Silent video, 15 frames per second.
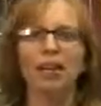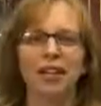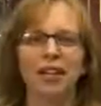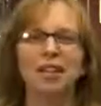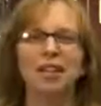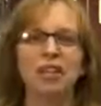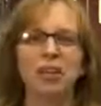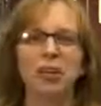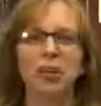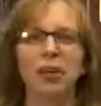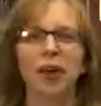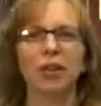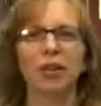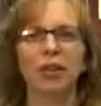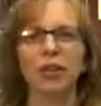Consider
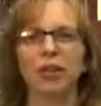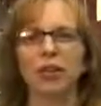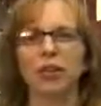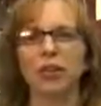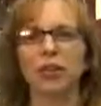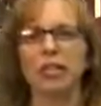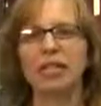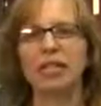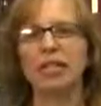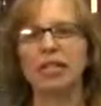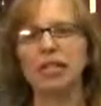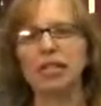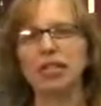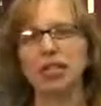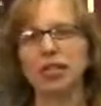wireless for those
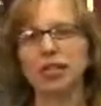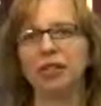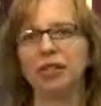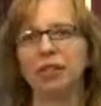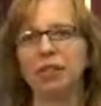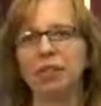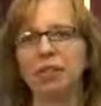installations.